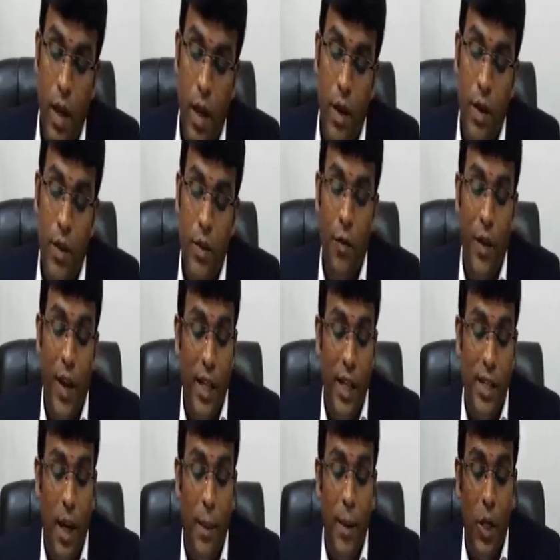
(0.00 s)
So figure is
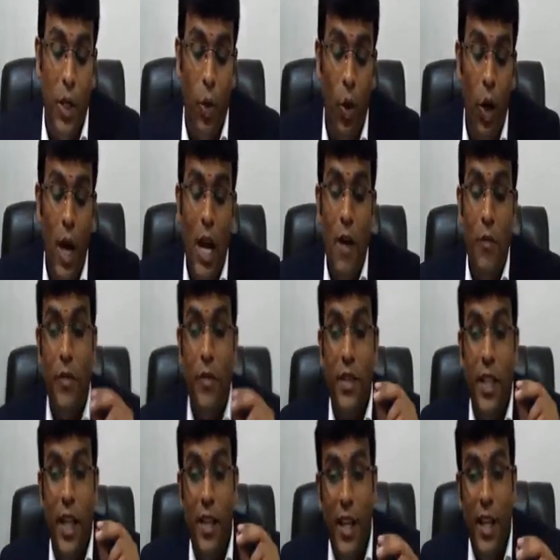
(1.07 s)
coming to
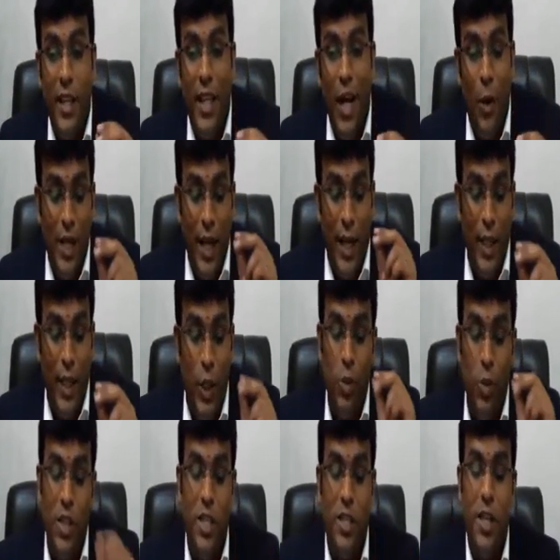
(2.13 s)

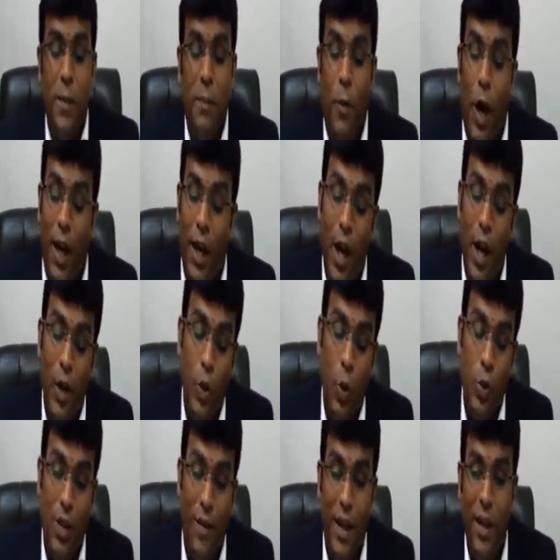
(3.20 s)

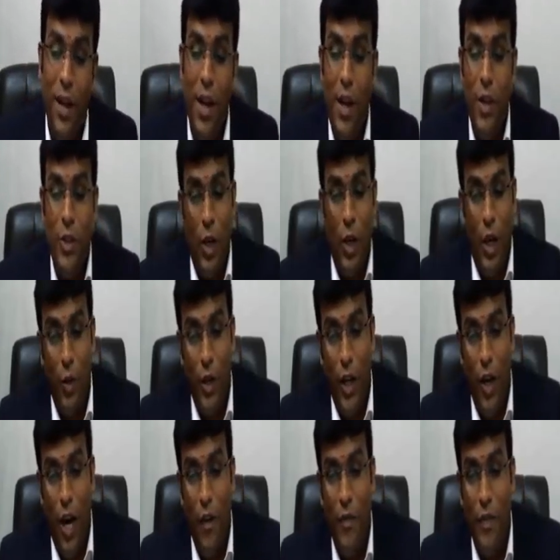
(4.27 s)
53,260.27. So rounding
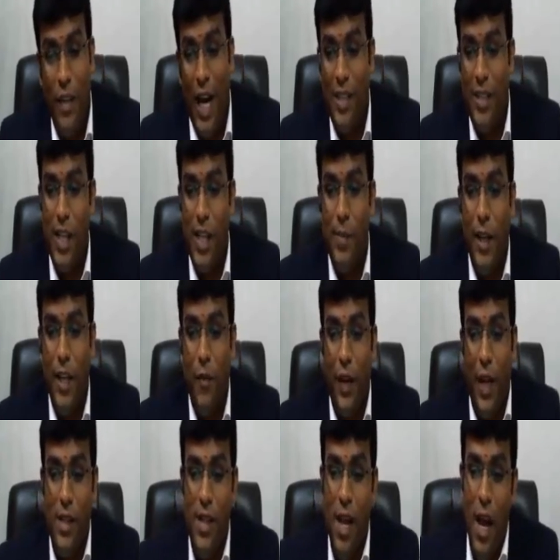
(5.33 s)
off, the answer is, my dear
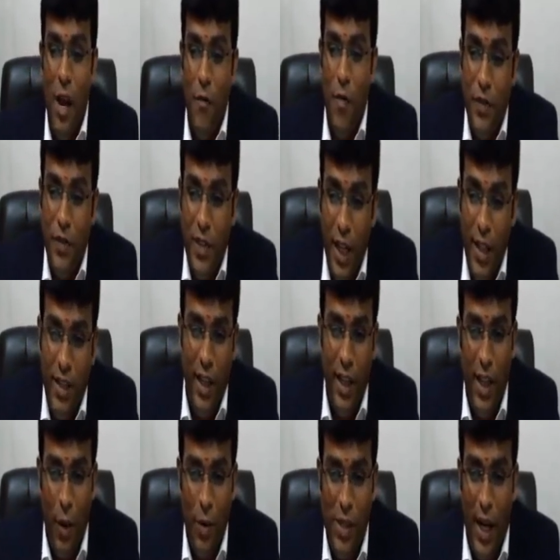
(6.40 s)
friends,
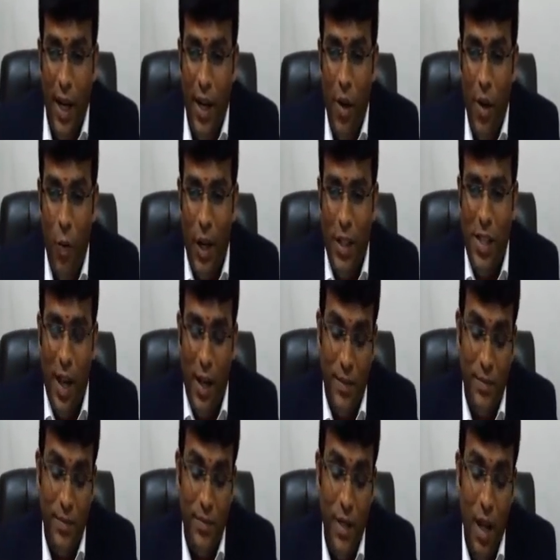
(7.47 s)
53,000. What's
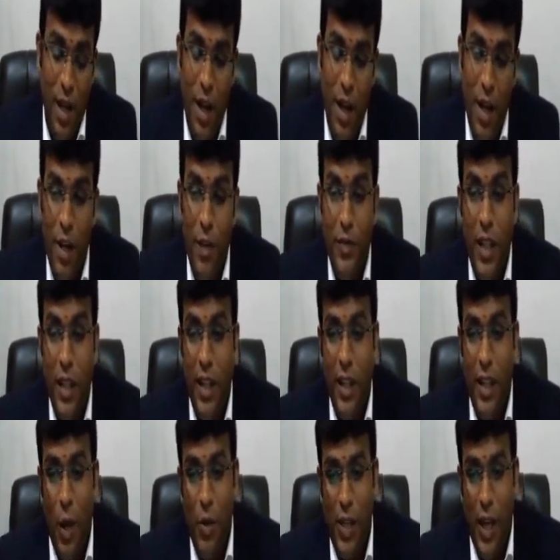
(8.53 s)
that?
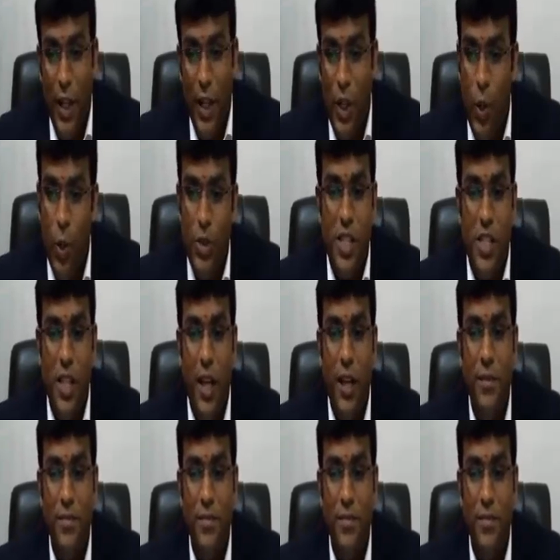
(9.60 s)
53,260.